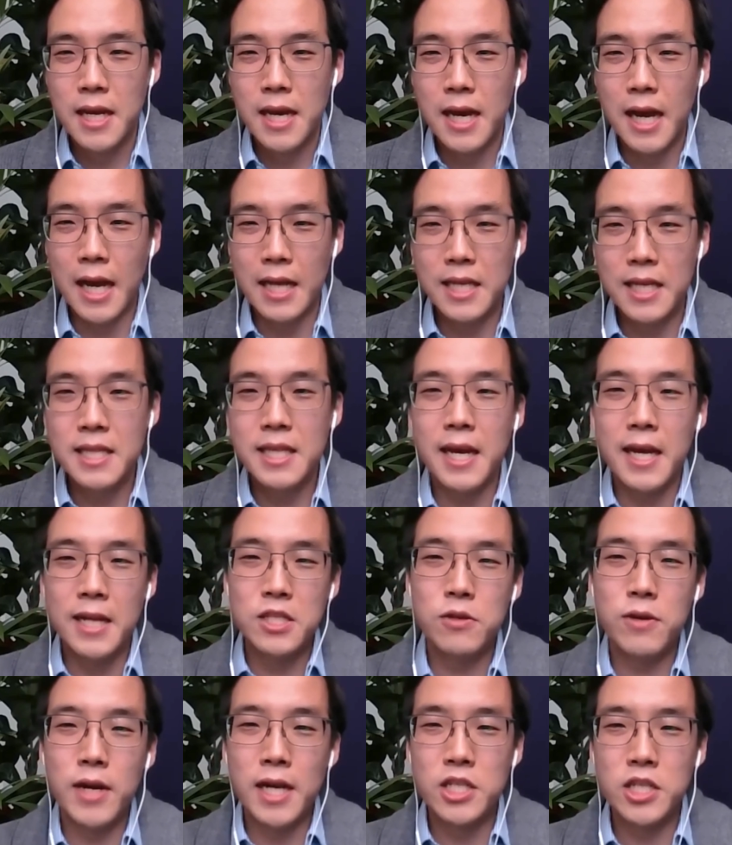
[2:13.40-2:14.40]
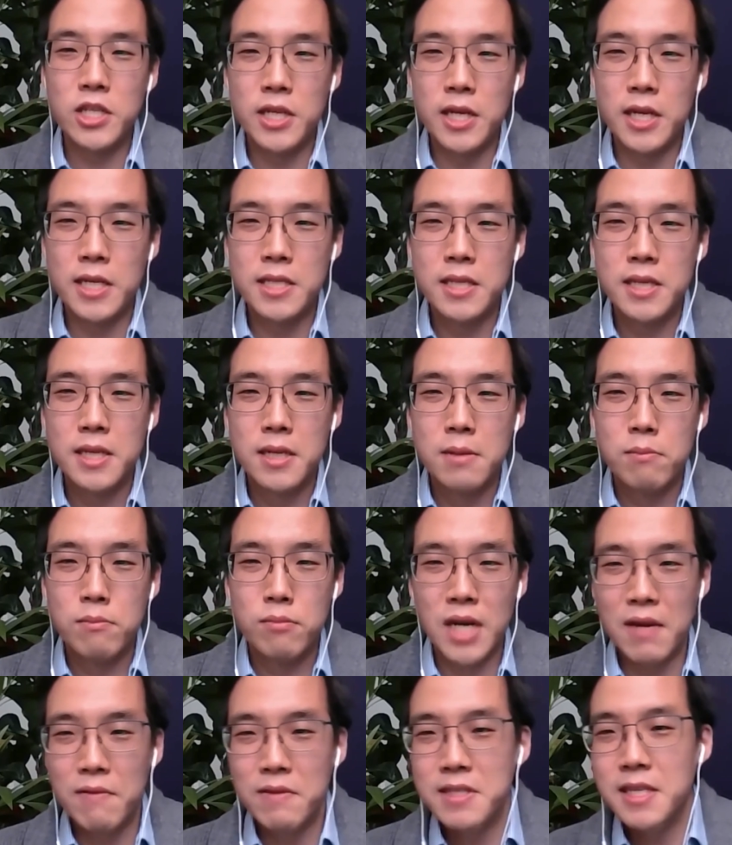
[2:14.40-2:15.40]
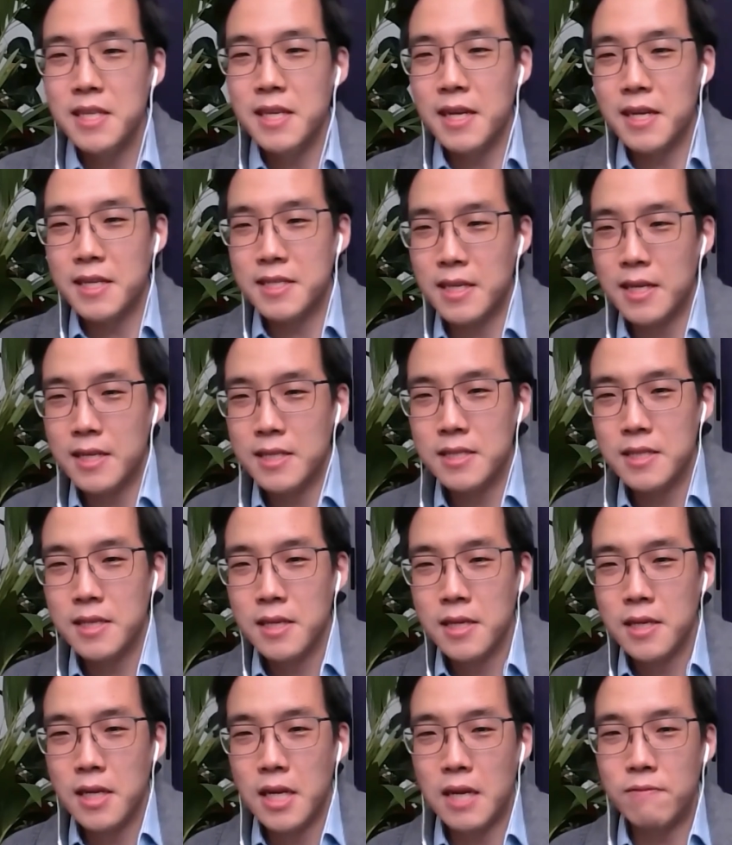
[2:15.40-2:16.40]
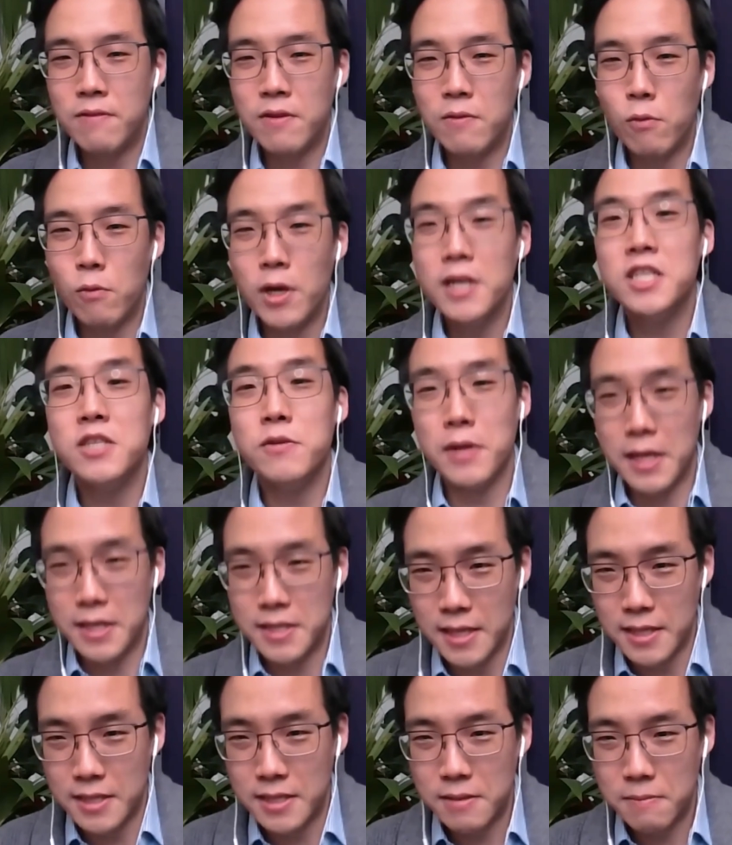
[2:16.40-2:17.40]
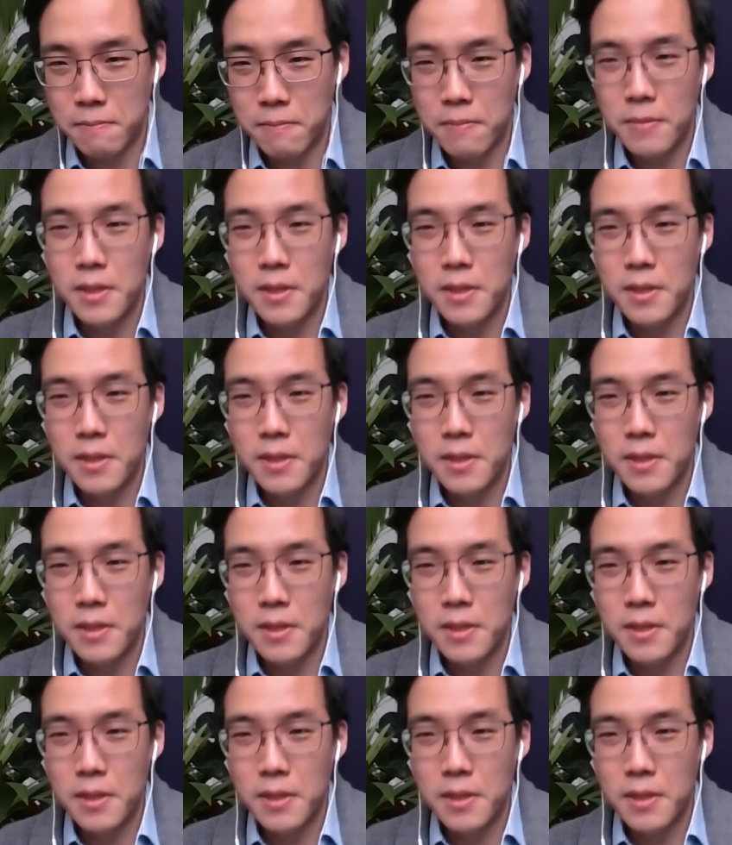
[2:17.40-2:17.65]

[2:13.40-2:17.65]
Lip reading: I think the answer actually is privacy exists if we want it to exist.